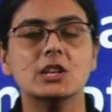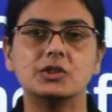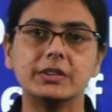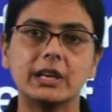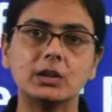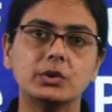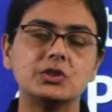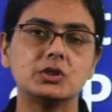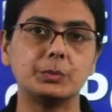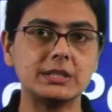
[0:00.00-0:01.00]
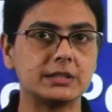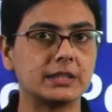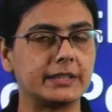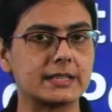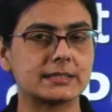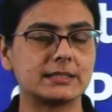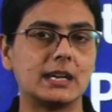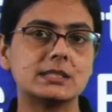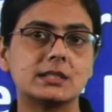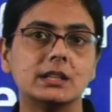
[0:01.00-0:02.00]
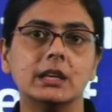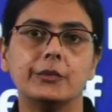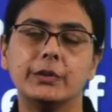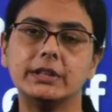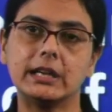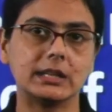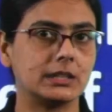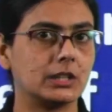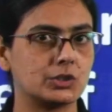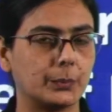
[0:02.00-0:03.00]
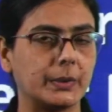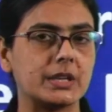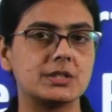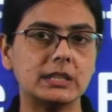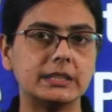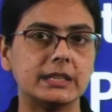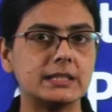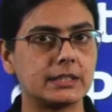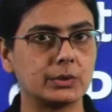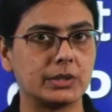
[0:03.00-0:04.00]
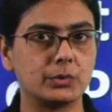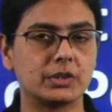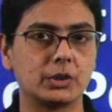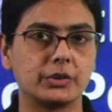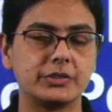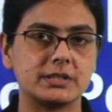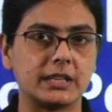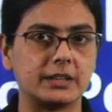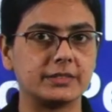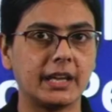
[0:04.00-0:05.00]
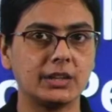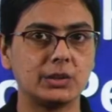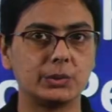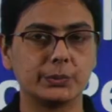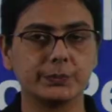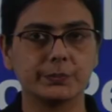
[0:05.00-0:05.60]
So, we are going to meet in the next class with another topic. Till then, take good care of yourself. Thank you.